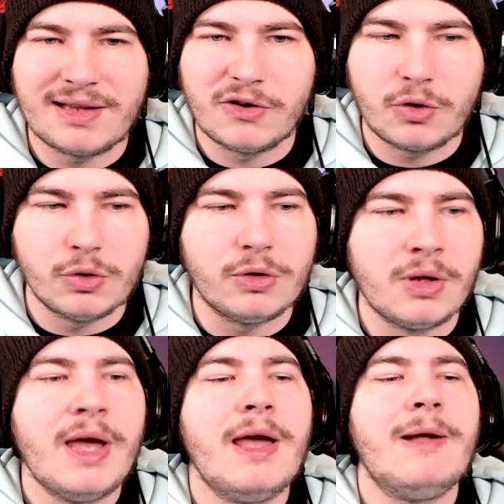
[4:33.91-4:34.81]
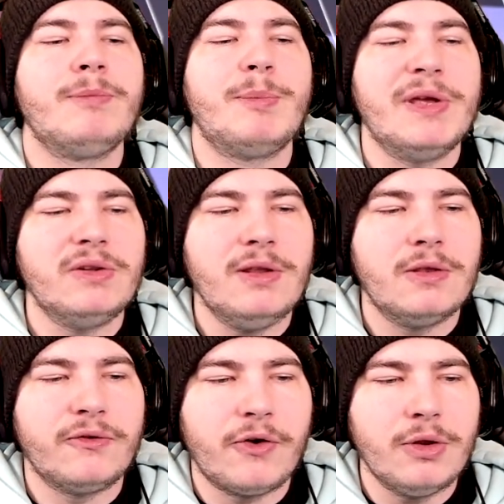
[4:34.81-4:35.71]
of cool. But basically,
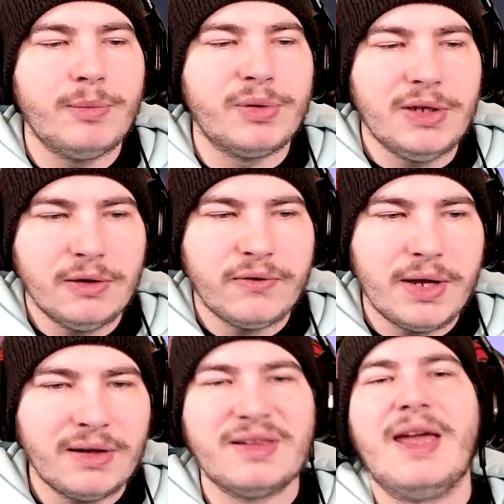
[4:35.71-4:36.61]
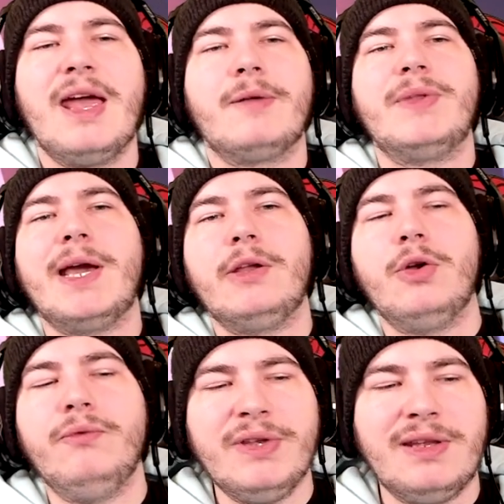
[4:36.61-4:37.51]
for the bleed effect, I
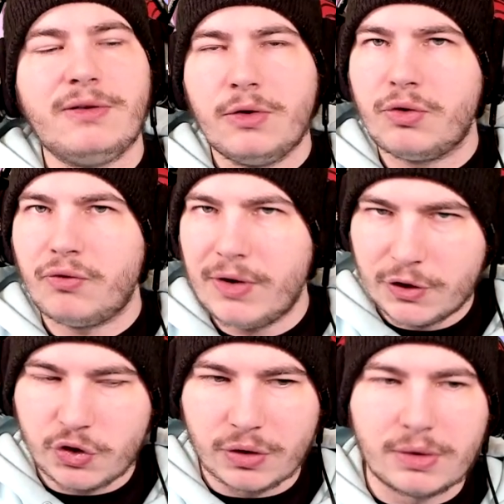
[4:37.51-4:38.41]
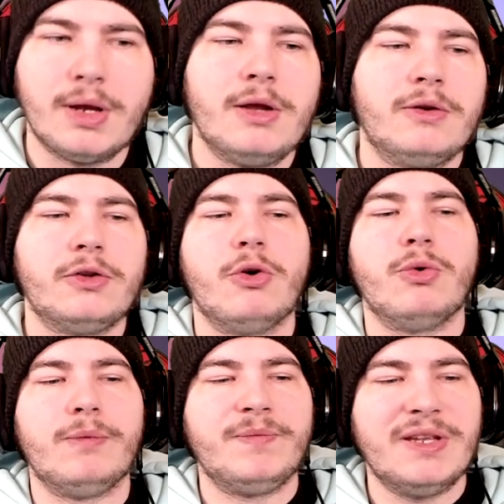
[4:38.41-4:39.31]
don't think it's the duration.
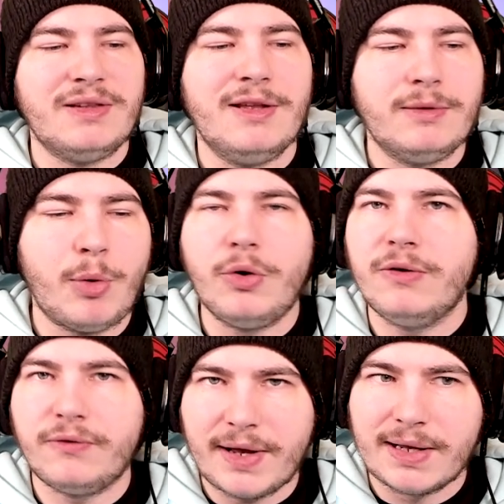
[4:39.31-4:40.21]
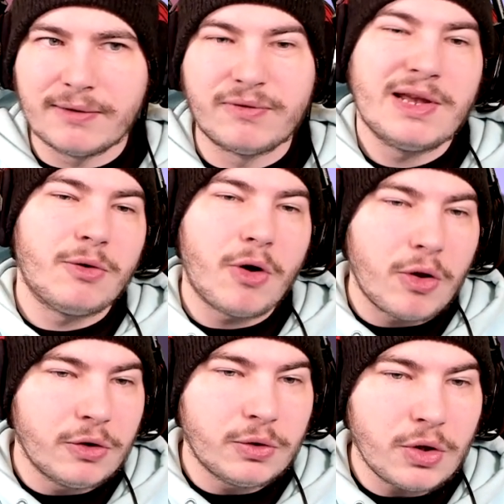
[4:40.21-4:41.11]
So it says 0.5. Now,
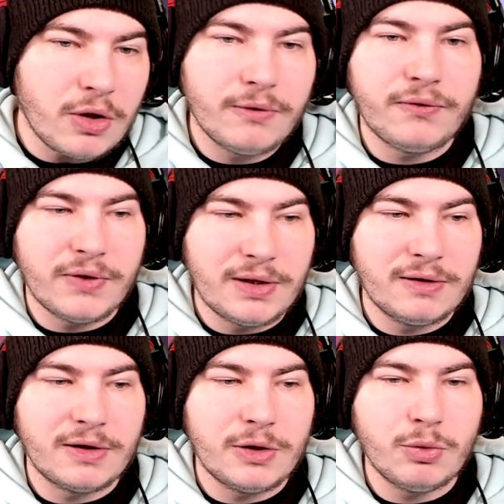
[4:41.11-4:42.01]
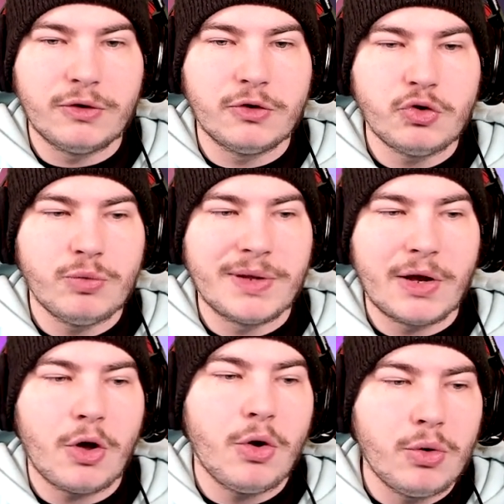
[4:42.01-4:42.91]
on a lot of things, you would assume that,
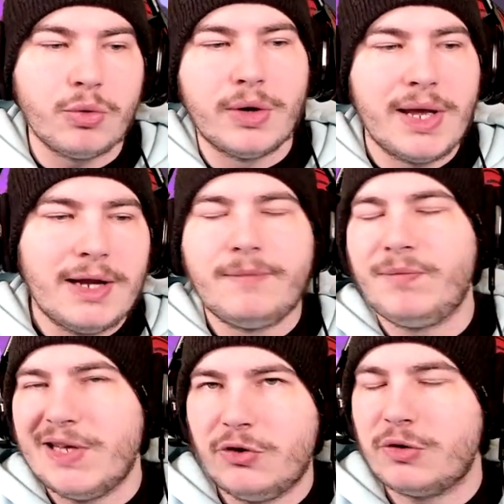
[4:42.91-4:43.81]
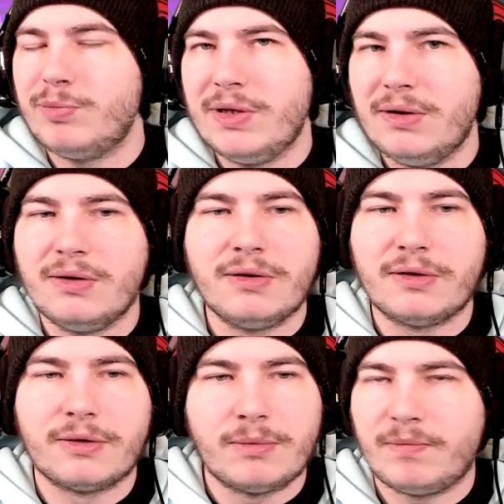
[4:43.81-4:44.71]
oh, it just
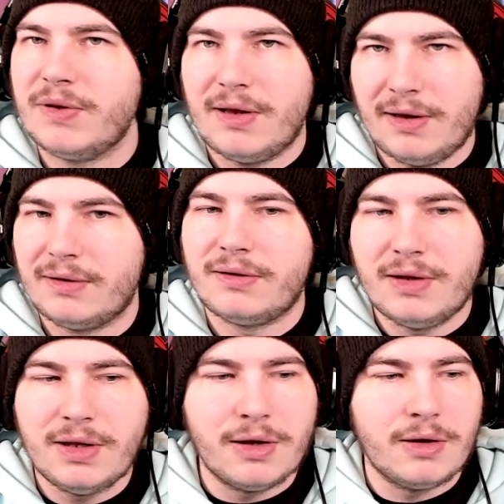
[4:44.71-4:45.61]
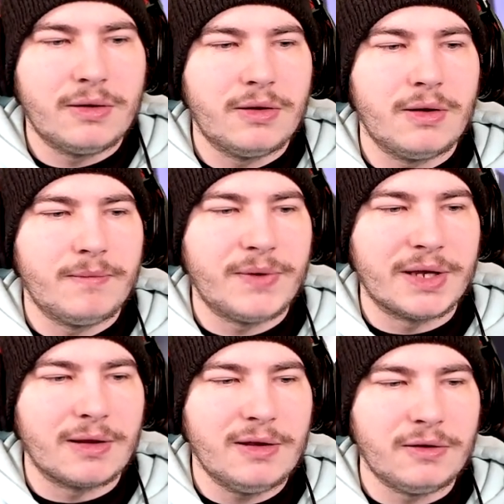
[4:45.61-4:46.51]
means it's the
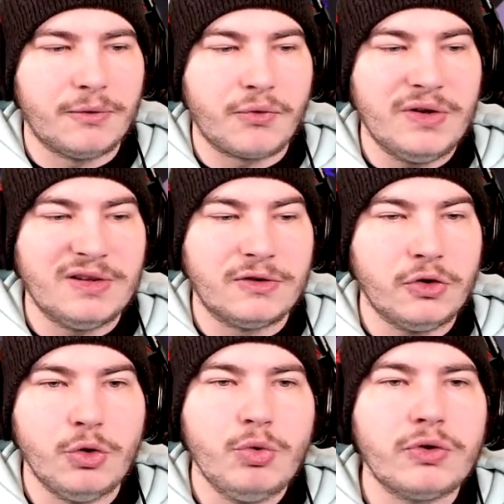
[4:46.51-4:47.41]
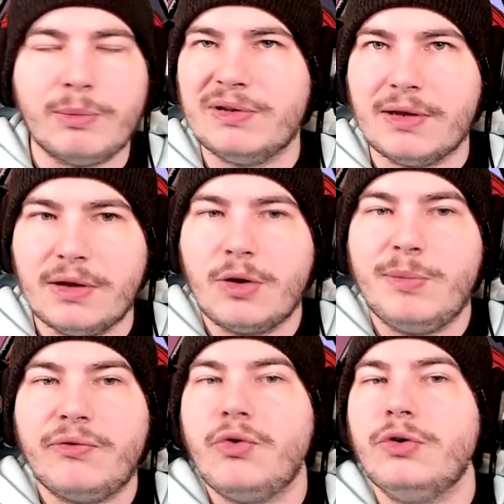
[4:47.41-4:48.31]
this freezes 2, so it means that they're gonna
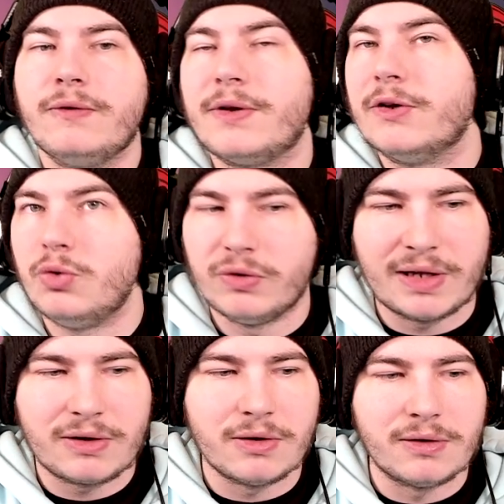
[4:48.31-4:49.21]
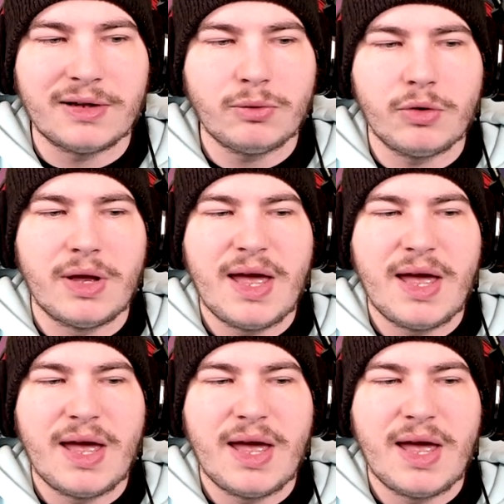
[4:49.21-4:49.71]
be frozen for 2 seconds. That's what